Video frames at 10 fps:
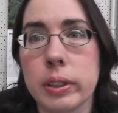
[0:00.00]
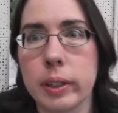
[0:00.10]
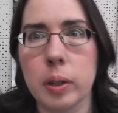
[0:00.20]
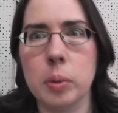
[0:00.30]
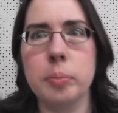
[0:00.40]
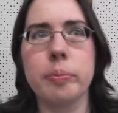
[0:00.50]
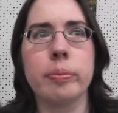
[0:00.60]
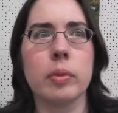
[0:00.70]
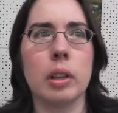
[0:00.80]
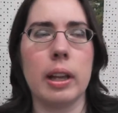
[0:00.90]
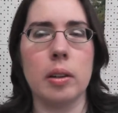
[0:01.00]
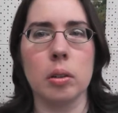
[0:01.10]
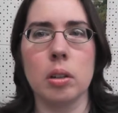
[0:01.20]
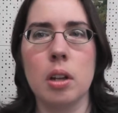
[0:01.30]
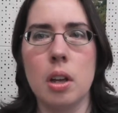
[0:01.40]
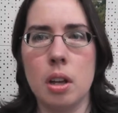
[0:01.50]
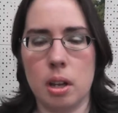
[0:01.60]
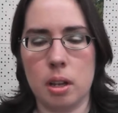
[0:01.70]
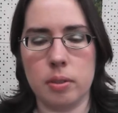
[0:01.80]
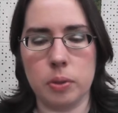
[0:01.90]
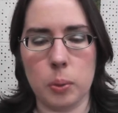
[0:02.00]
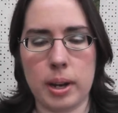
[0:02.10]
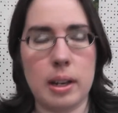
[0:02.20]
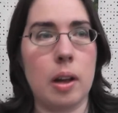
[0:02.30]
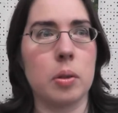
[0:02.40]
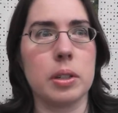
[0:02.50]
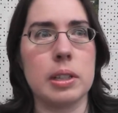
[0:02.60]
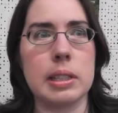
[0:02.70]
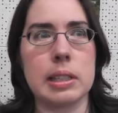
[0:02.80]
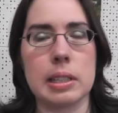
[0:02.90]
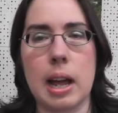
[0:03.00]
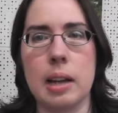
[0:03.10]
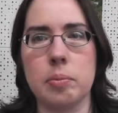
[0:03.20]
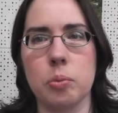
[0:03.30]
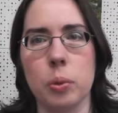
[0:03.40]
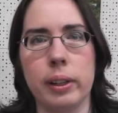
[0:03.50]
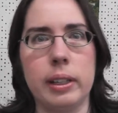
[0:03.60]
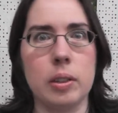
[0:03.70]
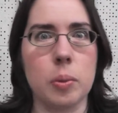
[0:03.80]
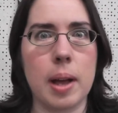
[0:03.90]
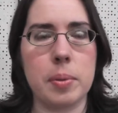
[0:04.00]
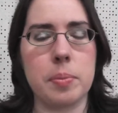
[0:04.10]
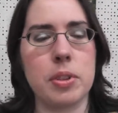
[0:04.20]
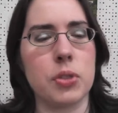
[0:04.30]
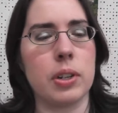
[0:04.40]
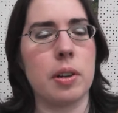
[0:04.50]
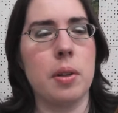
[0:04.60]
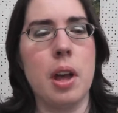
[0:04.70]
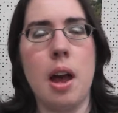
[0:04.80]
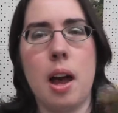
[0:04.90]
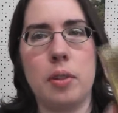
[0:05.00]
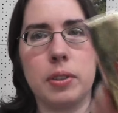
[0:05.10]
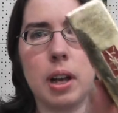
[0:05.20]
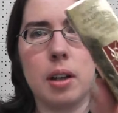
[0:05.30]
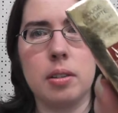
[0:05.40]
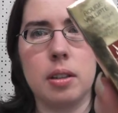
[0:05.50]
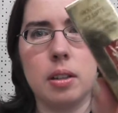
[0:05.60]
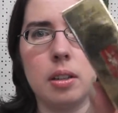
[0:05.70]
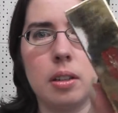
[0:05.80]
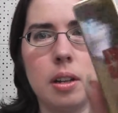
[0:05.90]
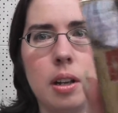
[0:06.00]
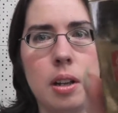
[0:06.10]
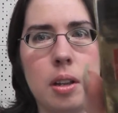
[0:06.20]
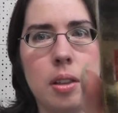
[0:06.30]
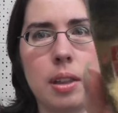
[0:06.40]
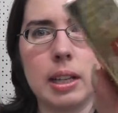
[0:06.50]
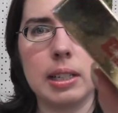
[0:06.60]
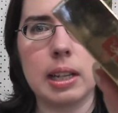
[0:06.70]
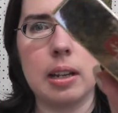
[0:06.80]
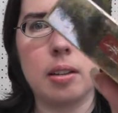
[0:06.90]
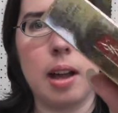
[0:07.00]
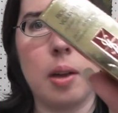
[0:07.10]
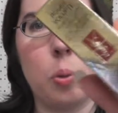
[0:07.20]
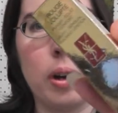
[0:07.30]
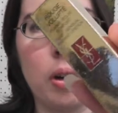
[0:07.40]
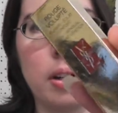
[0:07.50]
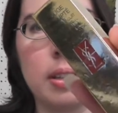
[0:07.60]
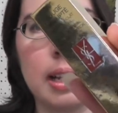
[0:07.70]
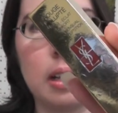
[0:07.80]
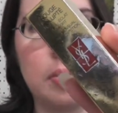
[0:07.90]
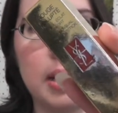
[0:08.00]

video later uh, for right now because I really need to wrap up this video. I've got the things that I wear on a daily